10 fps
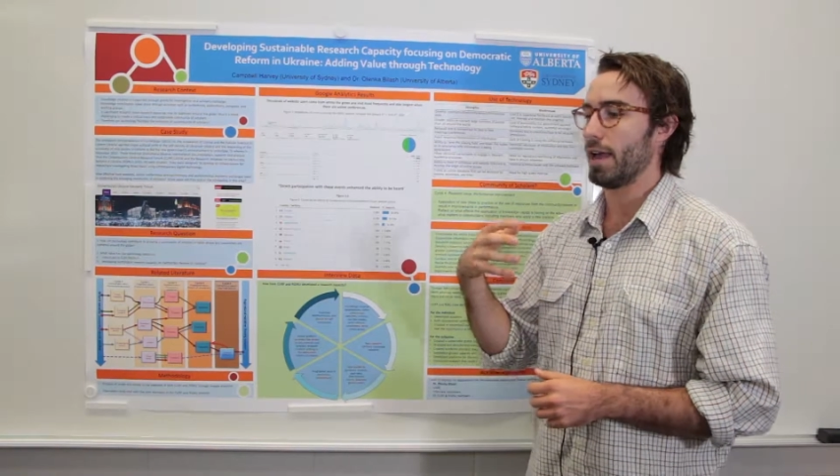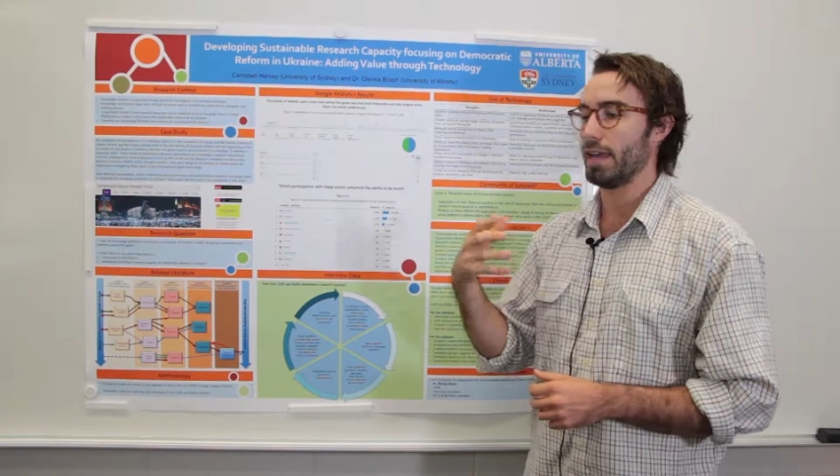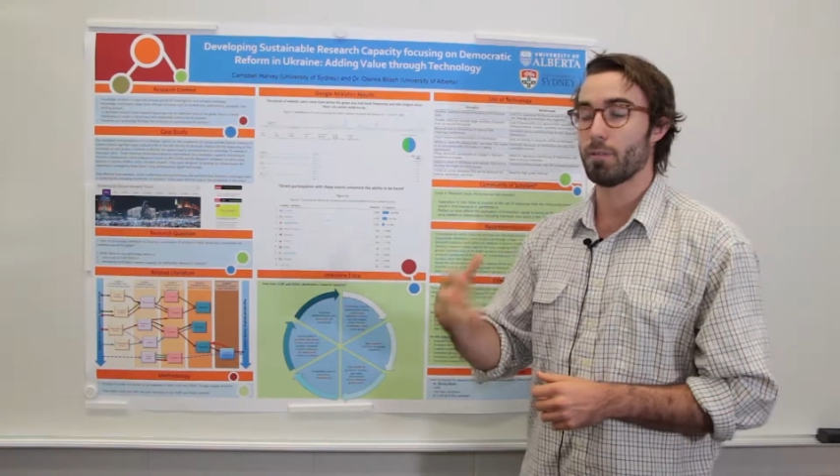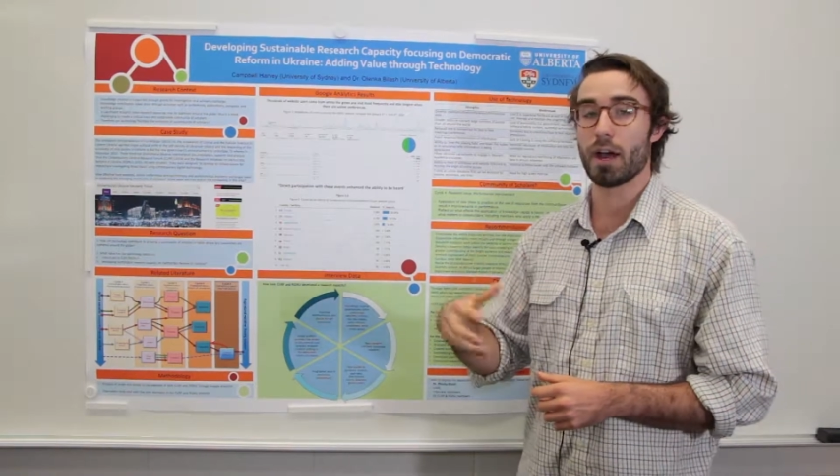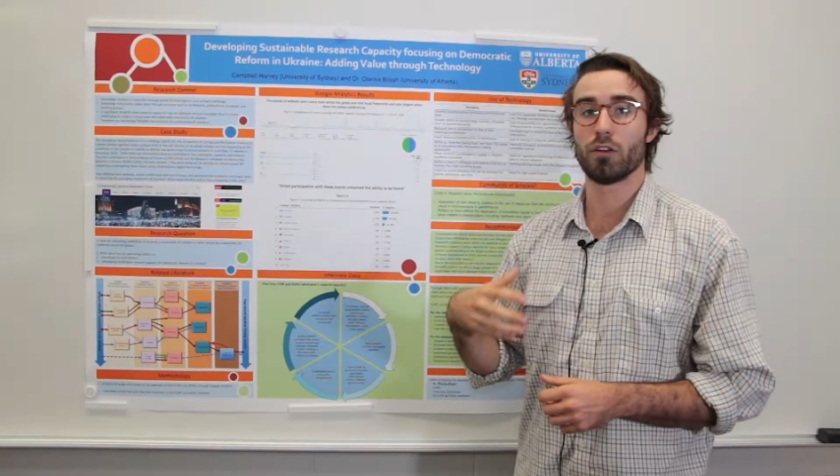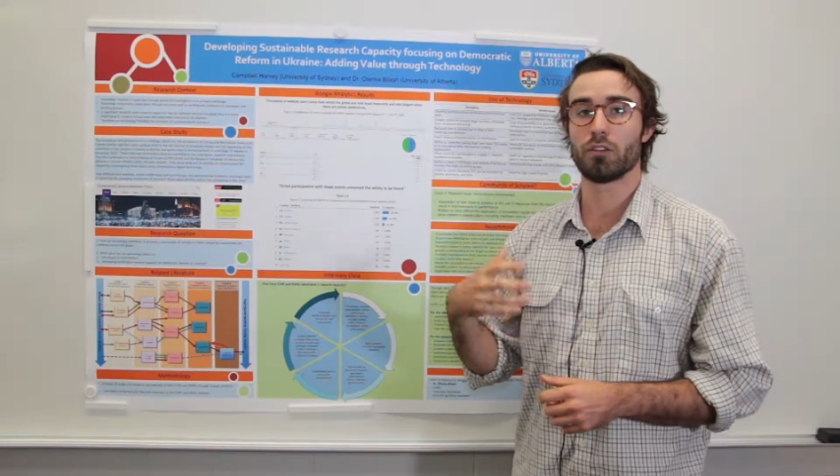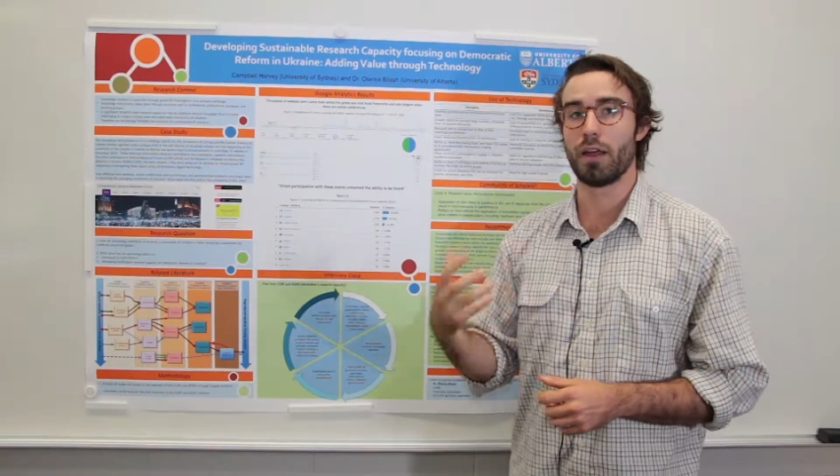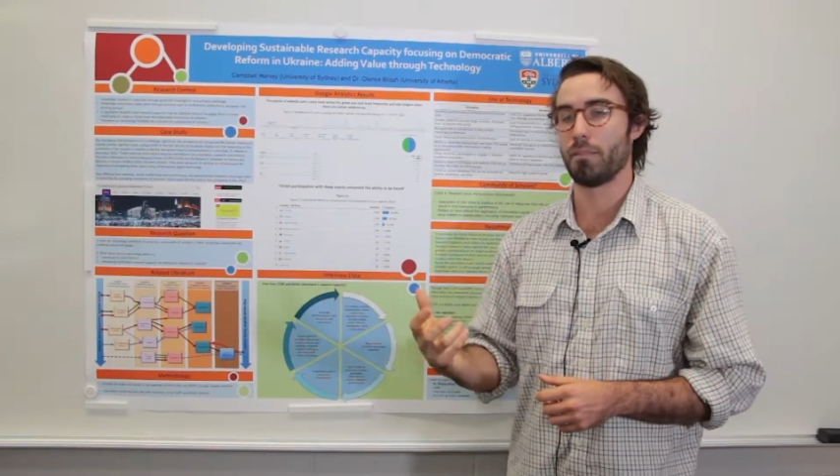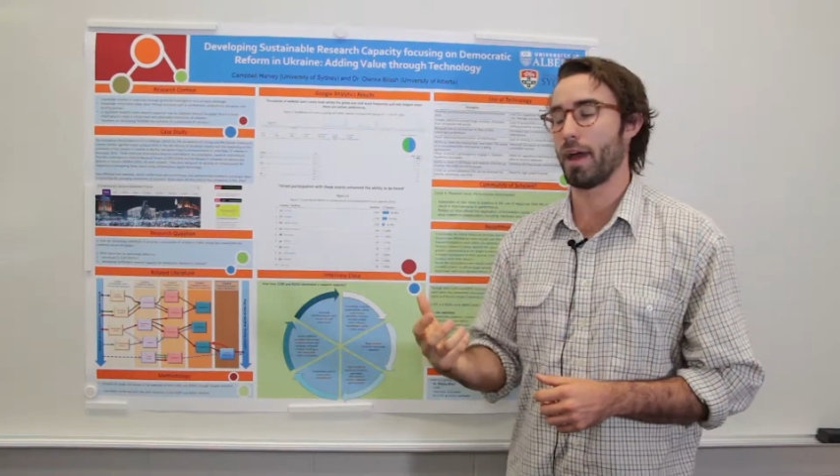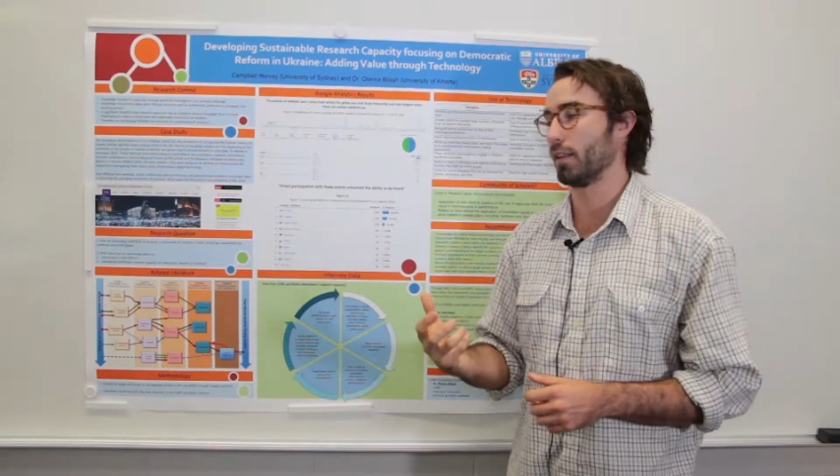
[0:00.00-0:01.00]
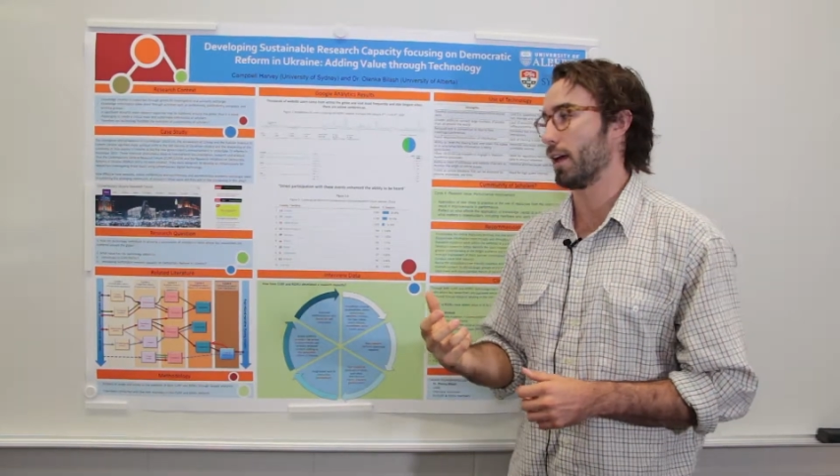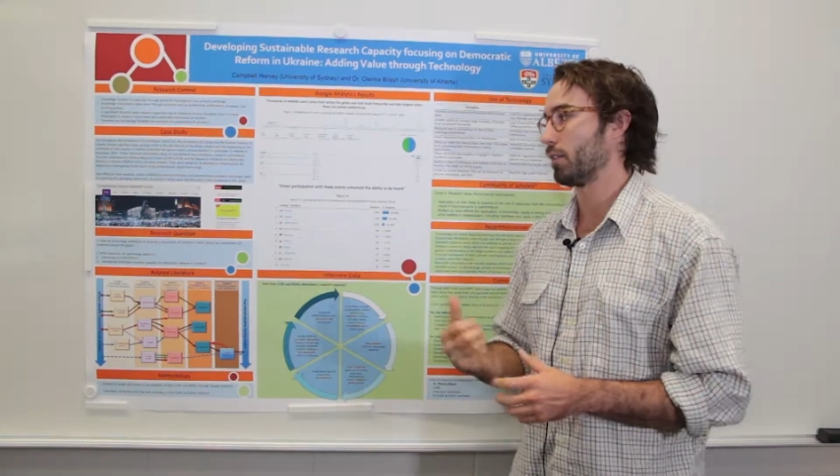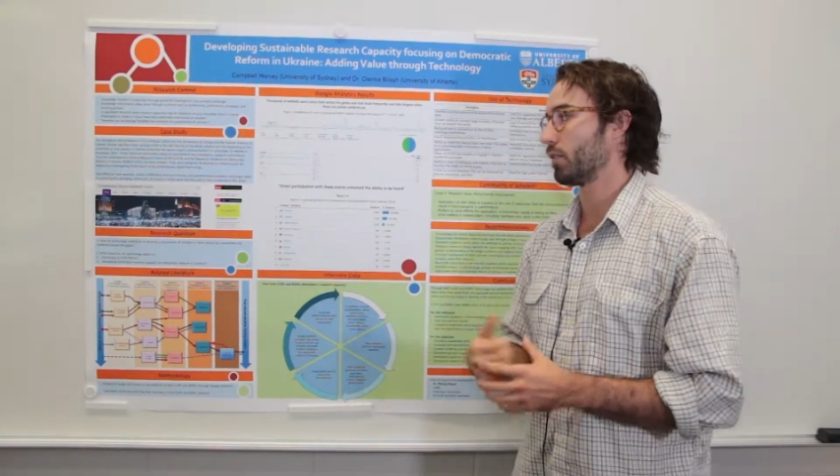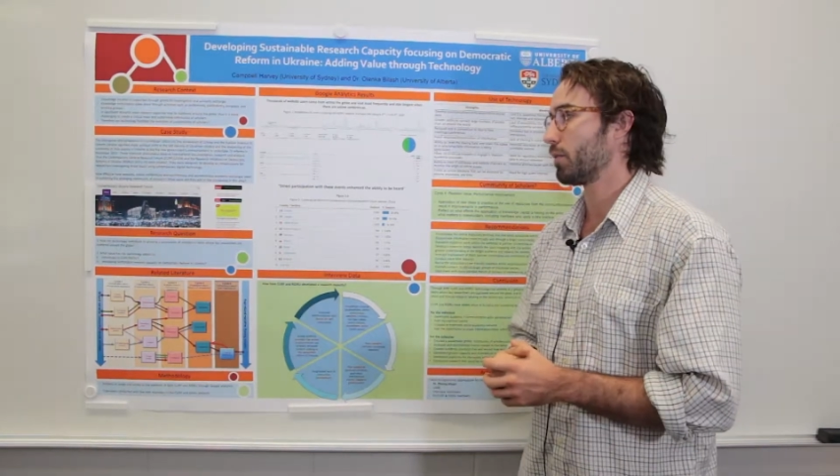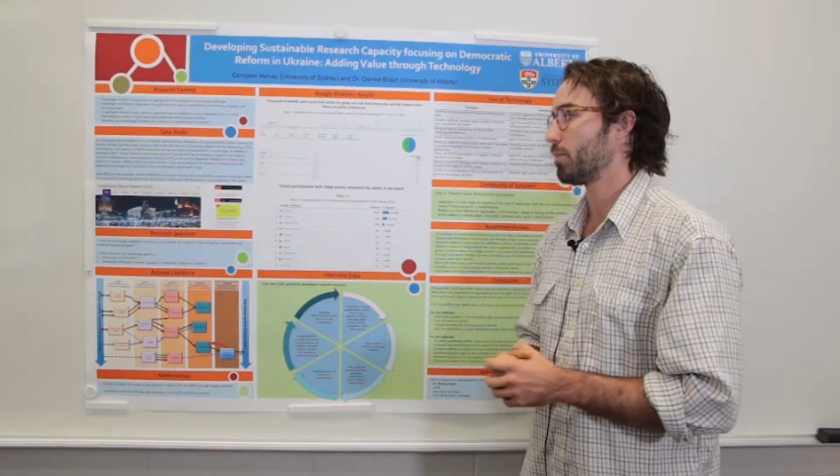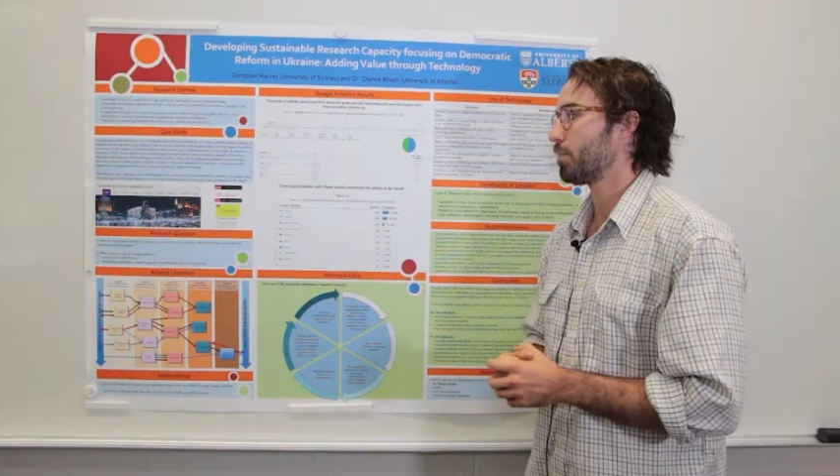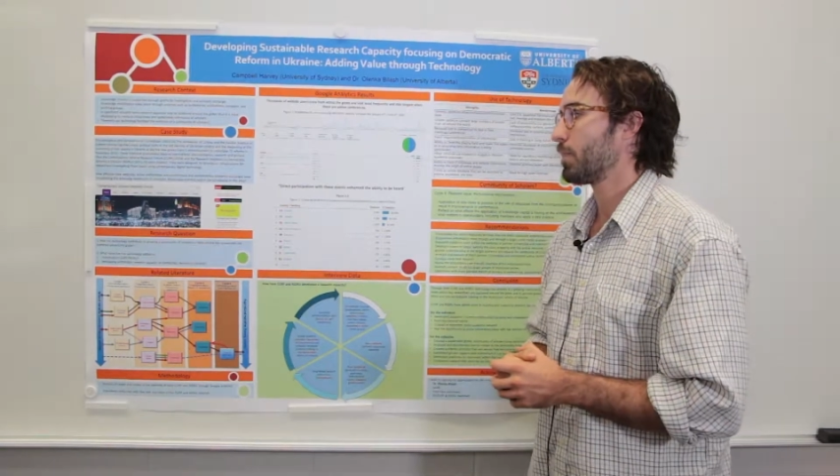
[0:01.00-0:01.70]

emails and mailouts,